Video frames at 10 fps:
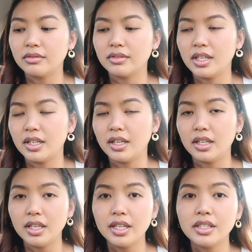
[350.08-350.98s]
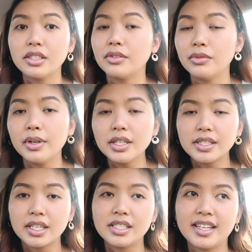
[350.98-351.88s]
yada, yada, yada. So we went on a
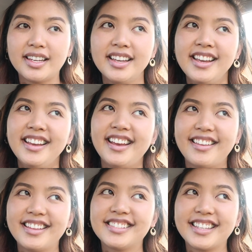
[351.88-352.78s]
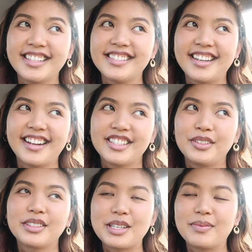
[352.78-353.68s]
second date, and then second date, I
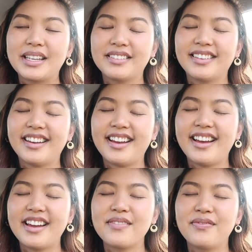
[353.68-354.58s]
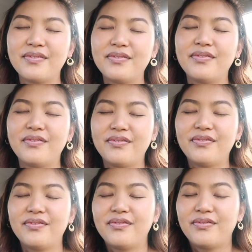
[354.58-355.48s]
told him, like, I
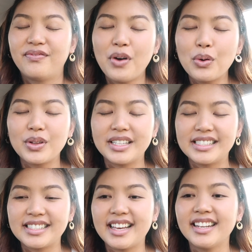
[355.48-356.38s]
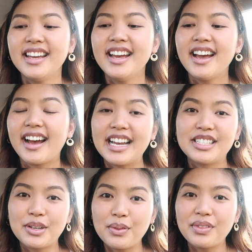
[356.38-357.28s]
vocally said, I
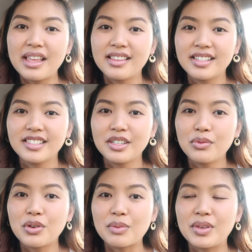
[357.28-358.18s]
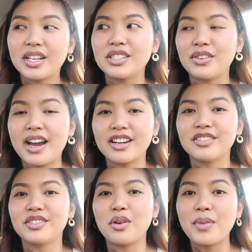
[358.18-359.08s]
don't think this is going to work because your
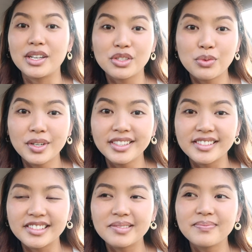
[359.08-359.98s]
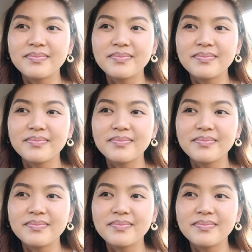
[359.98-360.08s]
actions don't match your words.